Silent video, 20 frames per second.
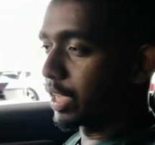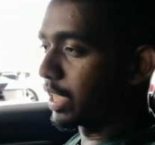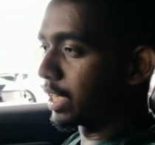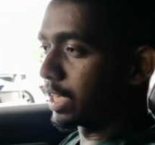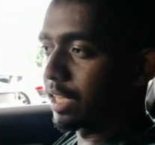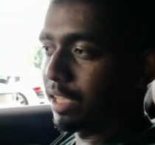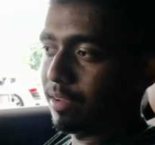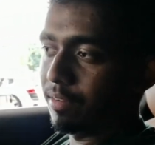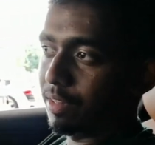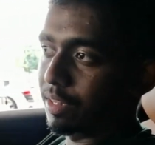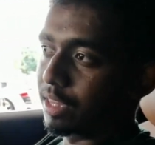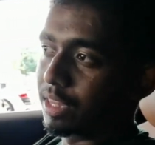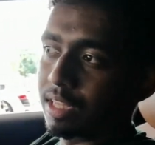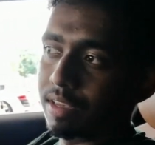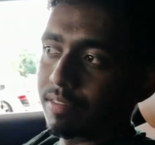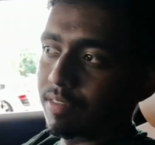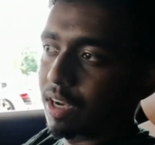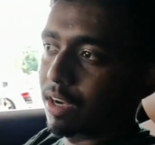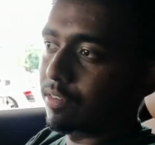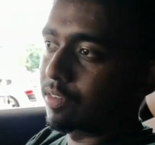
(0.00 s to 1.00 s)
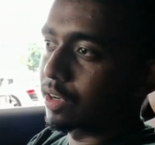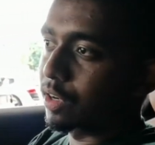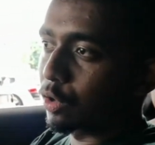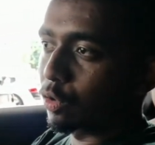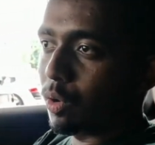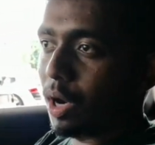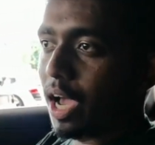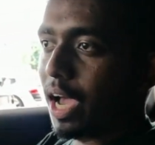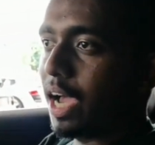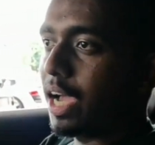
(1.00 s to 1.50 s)
In the event of a
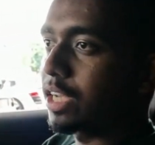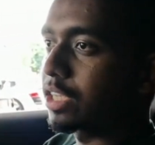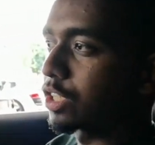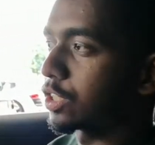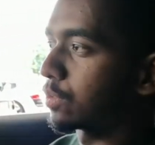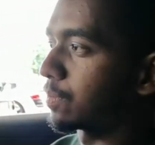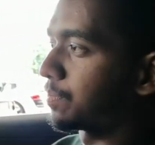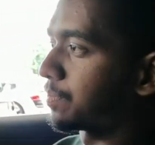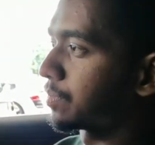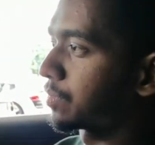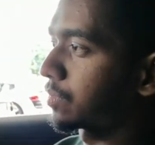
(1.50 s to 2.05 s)
crash,